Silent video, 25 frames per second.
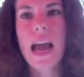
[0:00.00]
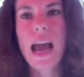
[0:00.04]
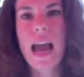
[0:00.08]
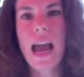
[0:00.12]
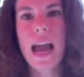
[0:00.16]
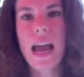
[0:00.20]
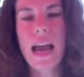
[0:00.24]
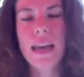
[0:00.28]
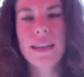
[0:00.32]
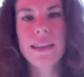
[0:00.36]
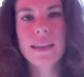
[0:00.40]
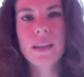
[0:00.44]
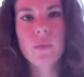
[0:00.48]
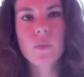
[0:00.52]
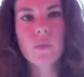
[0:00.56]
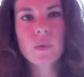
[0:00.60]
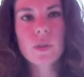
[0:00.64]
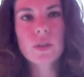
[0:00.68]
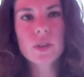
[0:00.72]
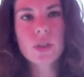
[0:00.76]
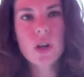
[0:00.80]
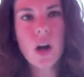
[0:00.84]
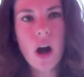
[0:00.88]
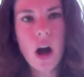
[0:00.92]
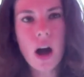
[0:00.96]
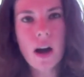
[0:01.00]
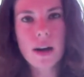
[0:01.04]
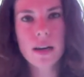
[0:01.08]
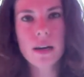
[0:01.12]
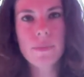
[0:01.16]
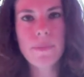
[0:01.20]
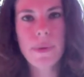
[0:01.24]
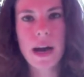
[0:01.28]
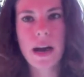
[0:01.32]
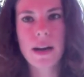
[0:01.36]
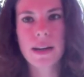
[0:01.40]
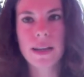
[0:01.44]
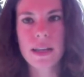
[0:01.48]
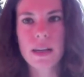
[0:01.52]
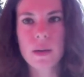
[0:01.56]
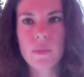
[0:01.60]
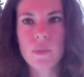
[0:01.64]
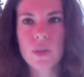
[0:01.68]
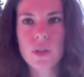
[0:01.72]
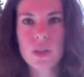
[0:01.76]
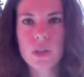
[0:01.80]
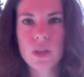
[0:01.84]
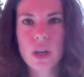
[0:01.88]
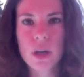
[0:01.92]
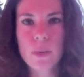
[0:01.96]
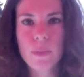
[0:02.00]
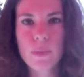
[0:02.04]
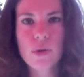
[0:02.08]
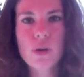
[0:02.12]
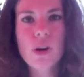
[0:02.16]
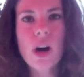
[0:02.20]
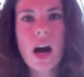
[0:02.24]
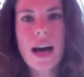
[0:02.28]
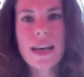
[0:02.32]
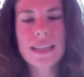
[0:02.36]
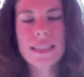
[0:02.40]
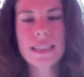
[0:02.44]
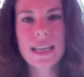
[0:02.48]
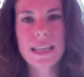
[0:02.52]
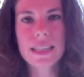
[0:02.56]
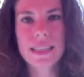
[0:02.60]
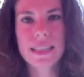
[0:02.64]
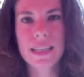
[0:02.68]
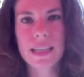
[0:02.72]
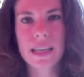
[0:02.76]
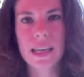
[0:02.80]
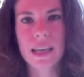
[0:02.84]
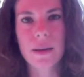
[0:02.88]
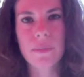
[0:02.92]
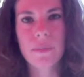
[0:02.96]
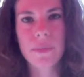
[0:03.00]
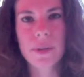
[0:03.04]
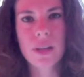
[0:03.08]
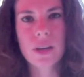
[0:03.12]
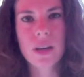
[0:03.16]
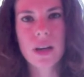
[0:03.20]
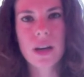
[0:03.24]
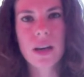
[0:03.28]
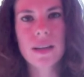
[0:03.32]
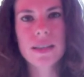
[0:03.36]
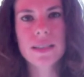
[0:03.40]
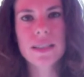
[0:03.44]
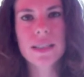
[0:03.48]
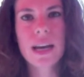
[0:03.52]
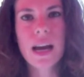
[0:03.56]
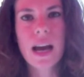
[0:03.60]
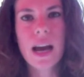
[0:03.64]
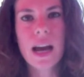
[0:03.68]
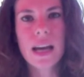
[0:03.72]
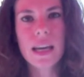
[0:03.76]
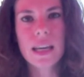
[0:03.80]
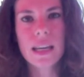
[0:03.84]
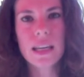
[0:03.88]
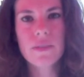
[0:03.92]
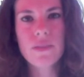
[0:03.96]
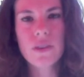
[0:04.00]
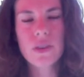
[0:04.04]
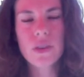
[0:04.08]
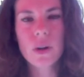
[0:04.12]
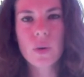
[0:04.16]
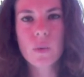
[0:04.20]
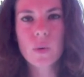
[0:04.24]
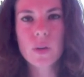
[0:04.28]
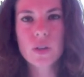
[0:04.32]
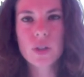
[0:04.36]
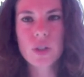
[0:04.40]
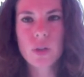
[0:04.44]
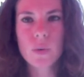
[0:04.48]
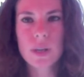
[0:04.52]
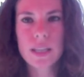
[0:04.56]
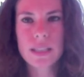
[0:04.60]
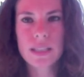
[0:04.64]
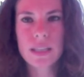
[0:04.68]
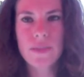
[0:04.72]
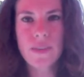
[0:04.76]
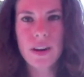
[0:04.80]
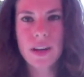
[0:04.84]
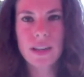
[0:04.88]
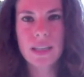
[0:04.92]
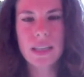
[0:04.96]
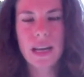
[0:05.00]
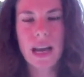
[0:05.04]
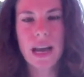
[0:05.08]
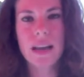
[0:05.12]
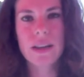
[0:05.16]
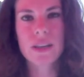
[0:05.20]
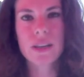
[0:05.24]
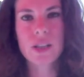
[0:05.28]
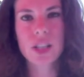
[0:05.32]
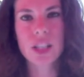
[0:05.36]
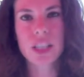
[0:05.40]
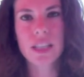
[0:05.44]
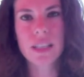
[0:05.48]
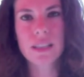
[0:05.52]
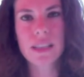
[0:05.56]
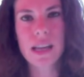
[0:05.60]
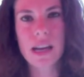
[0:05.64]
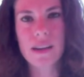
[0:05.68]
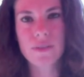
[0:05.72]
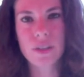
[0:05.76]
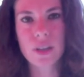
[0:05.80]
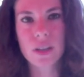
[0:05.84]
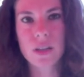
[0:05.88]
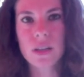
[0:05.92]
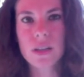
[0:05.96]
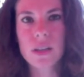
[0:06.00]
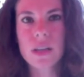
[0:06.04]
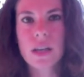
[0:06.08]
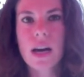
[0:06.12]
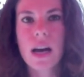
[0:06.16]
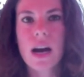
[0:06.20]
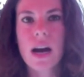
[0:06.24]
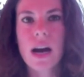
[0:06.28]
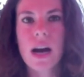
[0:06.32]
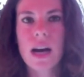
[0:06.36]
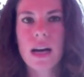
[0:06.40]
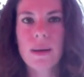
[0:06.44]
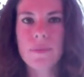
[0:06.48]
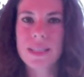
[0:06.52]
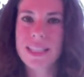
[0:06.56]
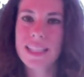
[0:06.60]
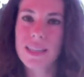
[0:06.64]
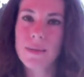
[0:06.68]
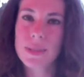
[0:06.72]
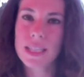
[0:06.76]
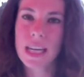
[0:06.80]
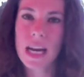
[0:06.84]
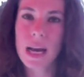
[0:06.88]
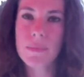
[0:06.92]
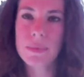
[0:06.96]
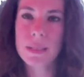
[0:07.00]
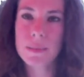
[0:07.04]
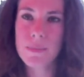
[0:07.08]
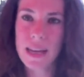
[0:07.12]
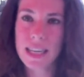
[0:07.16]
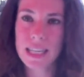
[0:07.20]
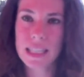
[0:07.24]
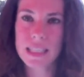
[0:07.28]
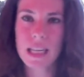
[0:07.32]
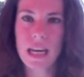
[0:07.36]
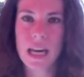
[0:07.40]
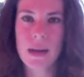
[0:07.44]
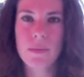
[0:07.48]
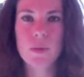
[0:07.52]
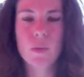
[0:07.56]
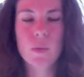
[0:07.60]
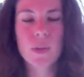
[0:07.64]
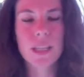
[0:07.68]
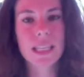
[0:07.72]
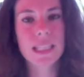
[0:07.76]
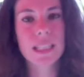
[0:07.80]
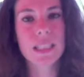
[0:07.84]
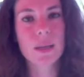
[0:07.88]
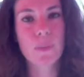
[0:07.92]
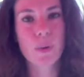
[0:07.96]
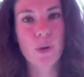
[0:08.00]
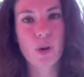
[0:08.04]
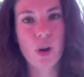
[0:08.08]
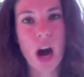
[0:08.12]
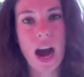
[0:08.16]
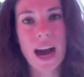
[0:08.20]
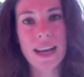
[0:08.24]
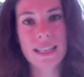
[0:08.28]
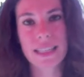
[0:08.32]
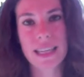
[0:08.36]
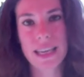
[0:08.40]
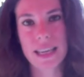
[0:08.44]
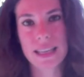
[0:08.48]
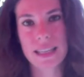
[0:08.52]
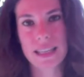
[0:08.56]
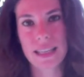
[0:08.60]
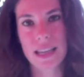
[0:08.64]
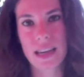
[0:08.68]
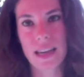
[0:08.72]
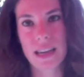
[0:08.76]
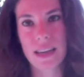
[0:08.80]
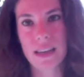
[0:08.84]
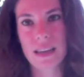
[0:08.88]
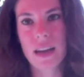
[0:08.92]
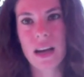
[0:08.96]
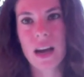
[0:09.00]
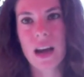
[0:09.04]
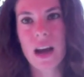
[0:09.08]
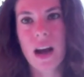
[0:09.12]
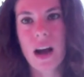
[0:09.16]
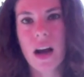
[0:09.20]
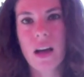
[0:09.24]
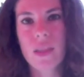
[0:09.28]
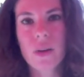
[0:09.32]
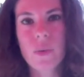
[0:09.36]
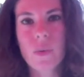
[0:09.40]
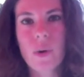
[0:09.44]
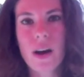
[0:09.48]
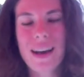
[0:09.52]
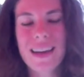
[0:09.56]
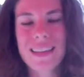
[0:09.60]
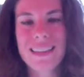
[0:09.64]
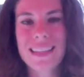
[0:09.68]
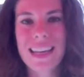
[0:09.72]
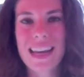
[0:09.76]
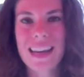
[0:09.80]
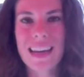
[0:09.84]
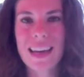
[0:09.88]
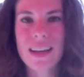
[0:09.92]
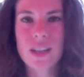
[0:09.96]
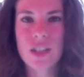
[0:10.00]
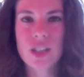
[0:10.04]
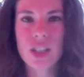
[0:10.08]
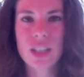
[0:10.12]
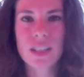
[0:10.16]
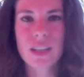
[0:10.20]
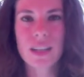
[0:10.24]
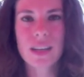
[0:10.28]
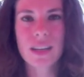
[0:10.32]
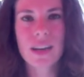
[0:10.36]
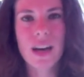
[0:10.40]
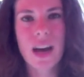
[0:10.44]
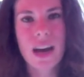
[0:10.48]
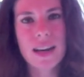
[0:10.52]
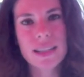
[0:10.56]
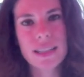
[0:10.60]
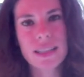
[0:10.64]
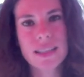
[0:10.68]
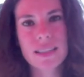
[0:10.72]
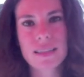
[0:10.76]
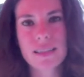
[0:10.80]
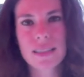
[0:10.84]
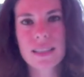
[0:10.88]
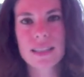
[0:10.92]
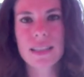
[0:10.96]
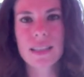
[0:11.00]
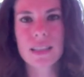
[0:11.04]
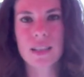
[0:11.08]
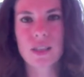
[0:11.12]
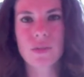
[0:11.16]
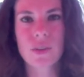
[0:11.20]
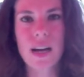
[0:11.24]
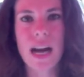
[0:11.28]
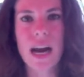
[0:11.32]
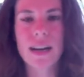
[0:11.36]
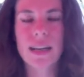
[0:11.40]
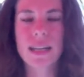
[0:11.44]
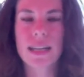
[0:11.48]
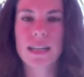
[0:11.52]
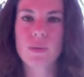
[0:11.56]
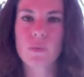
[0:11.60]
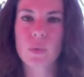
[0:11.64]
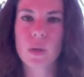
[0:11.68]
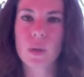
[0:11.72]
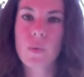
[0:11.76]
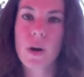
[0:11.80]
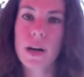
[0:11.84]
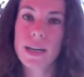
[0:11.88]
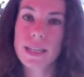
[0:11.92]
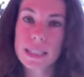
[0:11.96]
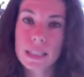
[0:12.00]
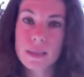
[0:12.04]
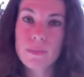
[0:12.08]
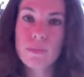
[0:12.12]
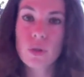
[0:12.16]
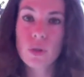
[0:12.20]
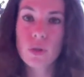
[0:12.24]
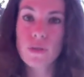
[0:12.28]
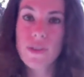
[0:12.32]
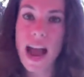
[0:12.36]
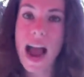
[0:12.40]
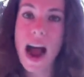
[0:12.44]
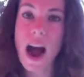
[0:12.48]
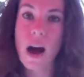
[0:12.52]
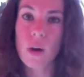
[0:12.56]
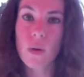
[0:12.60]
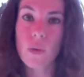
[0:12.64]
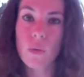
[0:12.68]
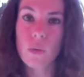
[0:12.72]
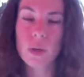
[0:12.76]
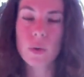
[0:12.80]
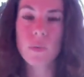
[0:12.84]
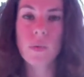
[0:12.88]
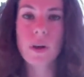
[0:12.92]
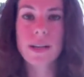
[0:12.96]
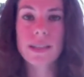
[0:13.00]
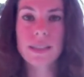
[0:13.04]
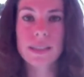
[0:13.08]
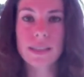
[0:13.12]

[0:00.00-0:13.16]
And then we'll talk about it and we'll start processing it because even though we're doing stuff on an energy level, um, sometimes, many times, we need to process it Otherwise, that energy is going to kind of still stick around and it, we want it to move out. We want it